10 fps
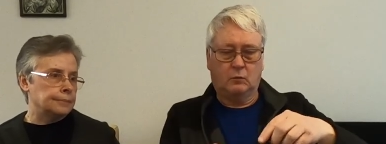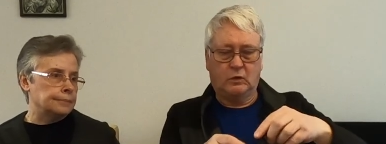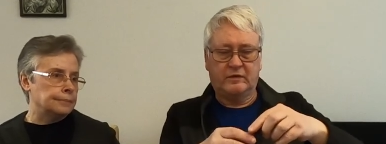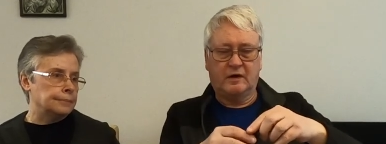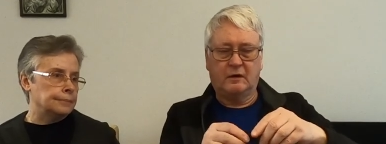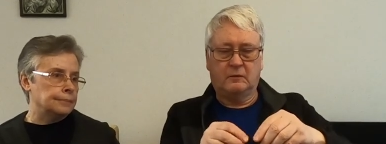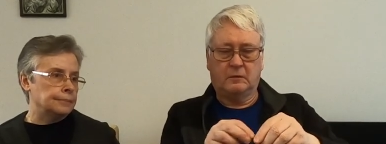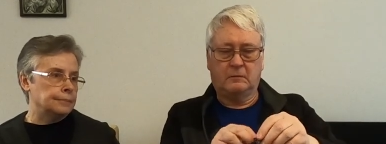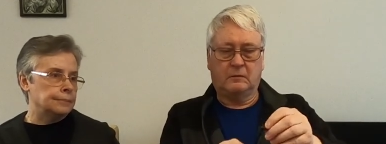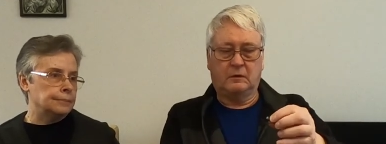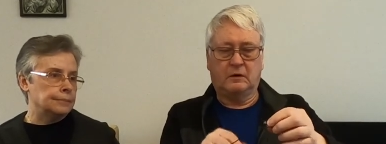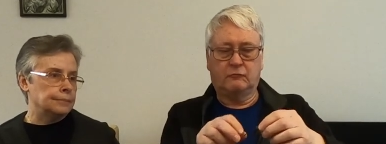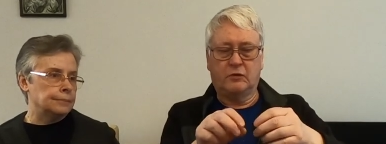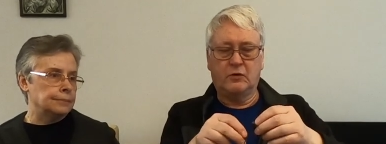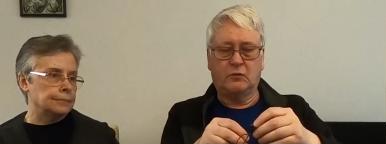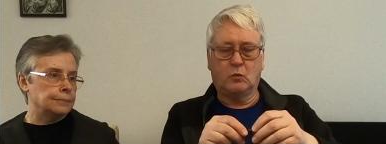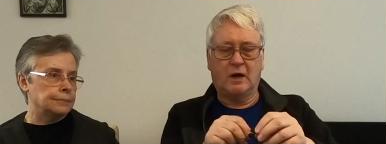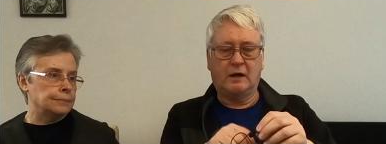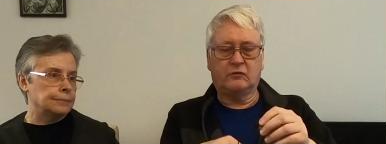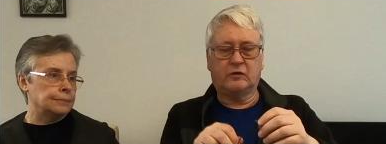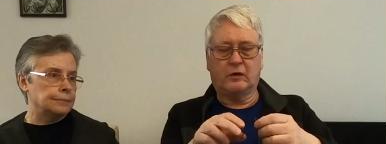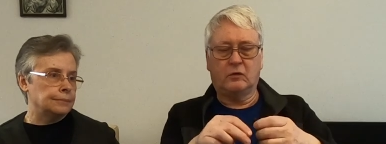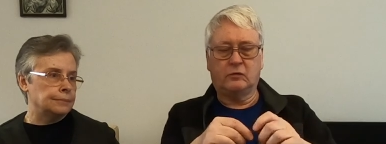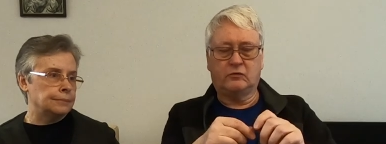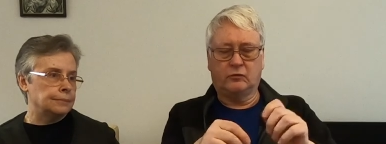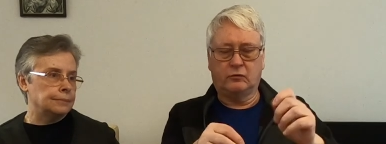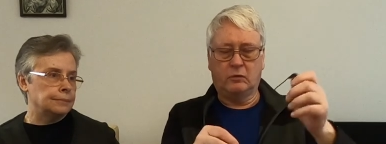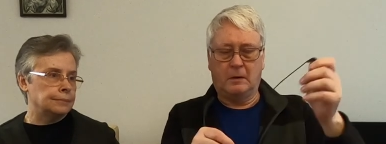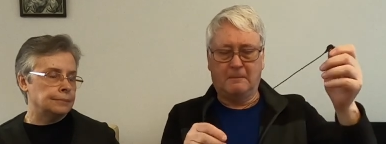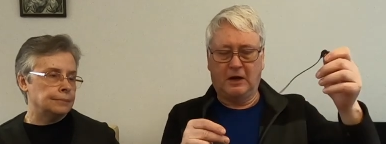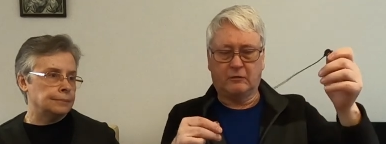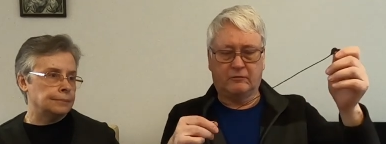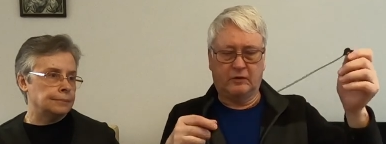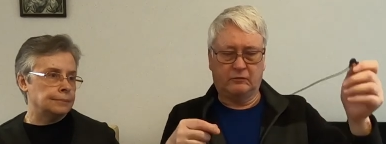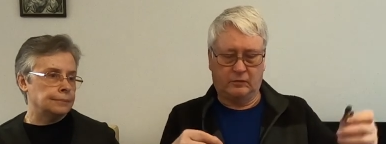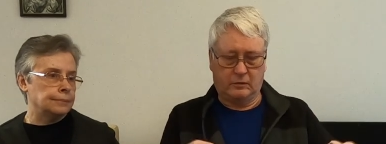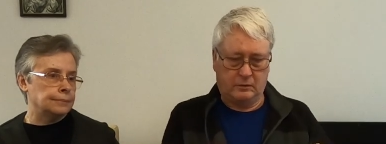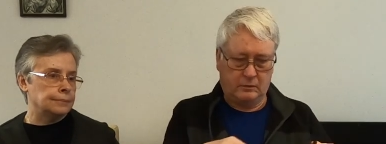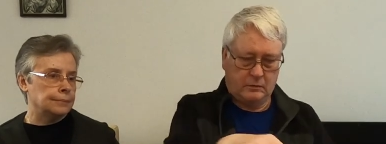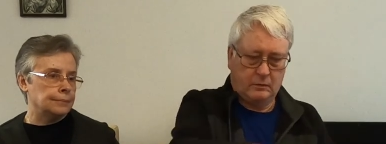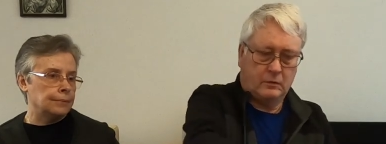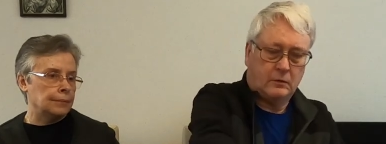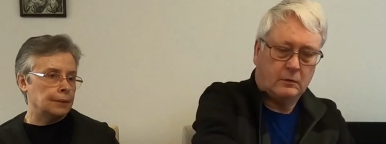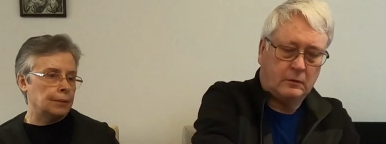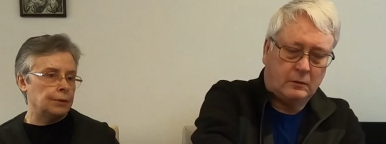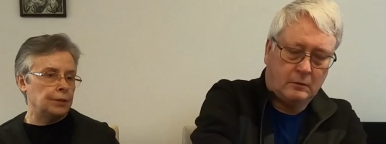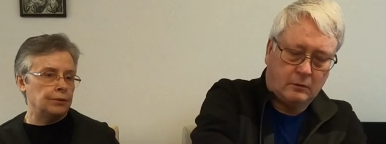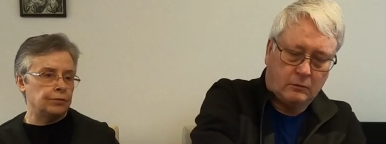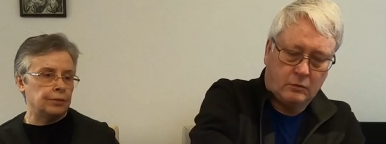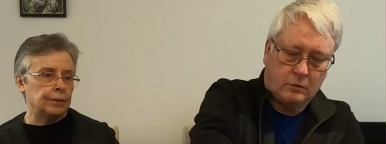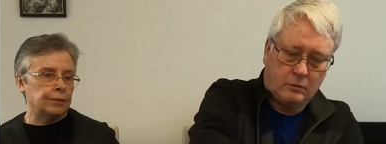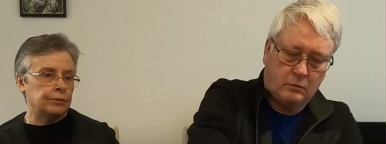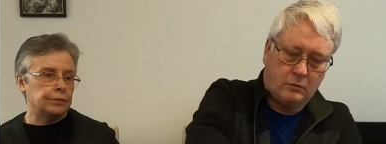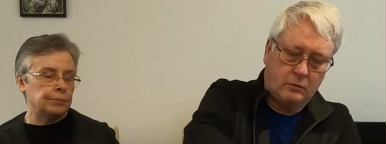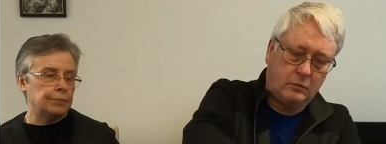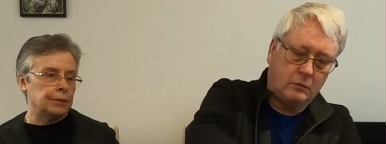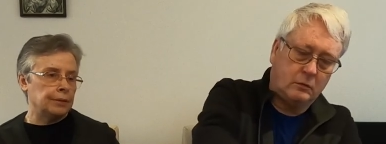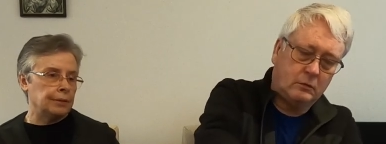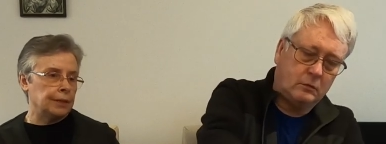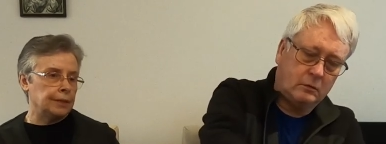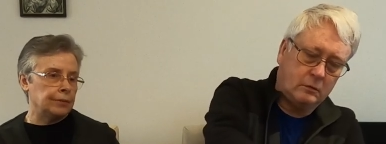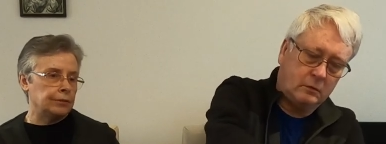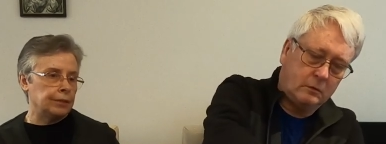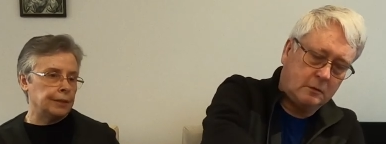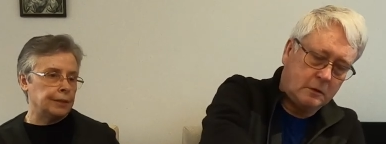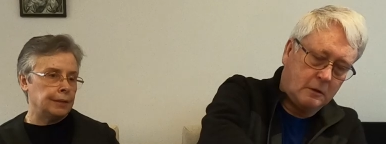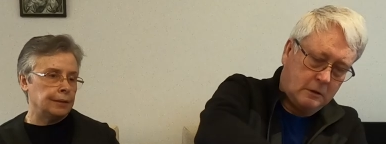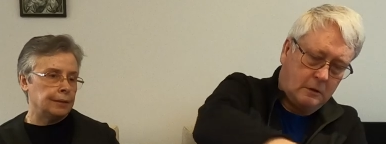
Speaker 1: with our Rode Wireless Go two microphones.
Speaker 2: We used those, didn't we, at the N E C?